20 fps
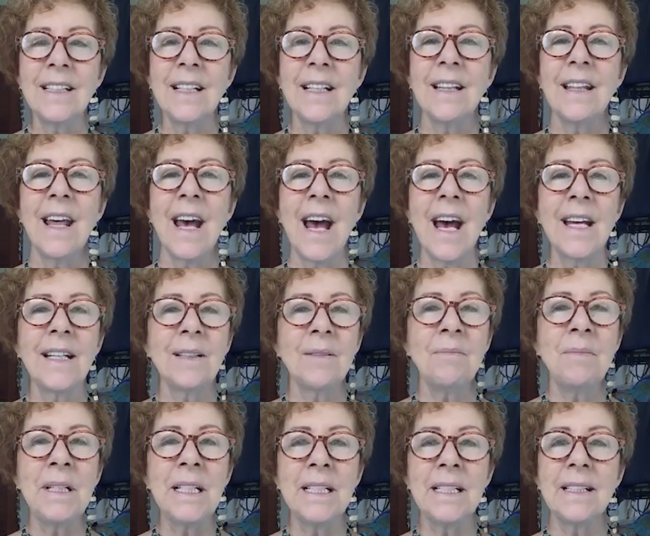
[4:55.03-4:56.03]
that
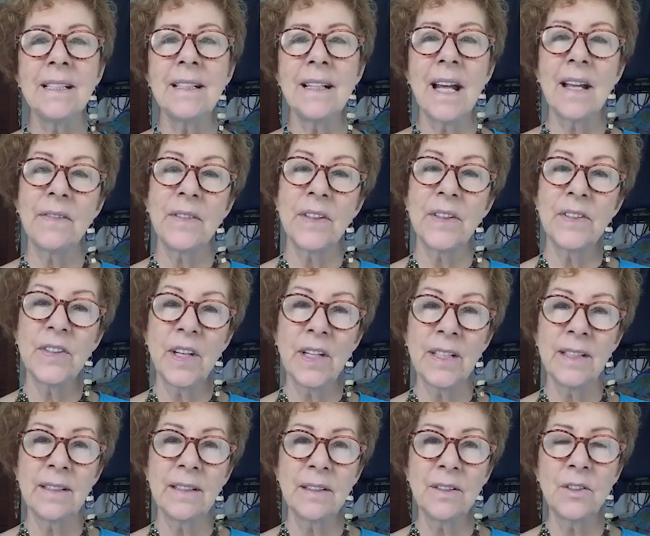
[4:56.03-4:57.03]
means that the sun
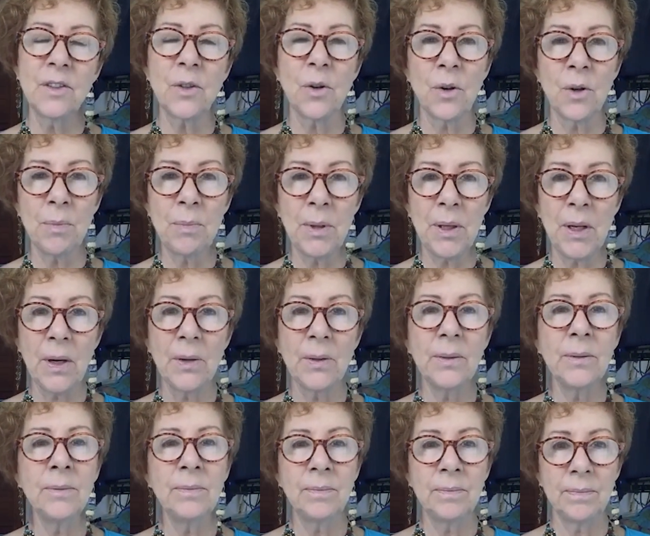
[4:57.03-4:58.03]
is in
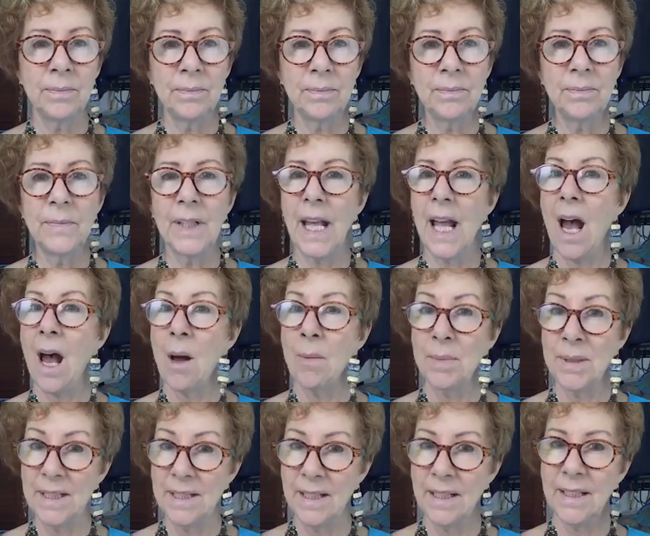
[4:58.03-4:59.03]
Scorpio, the
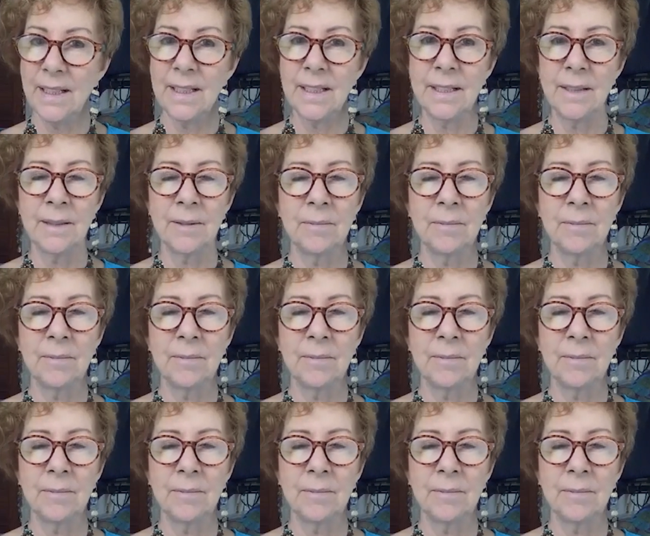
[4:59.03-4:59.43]
opposite,